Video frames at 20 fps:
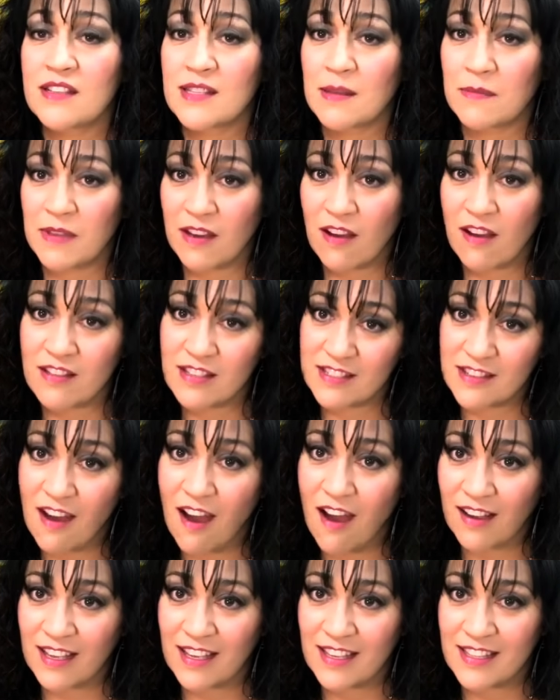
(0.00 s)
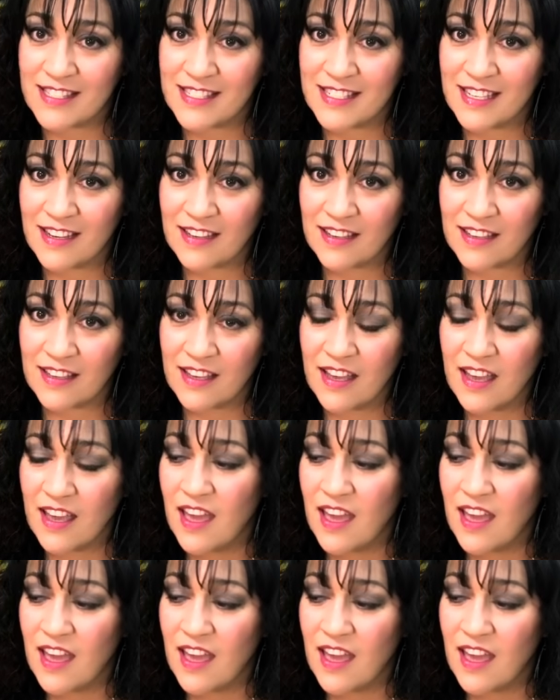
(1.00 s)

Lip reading: something called the talking stick.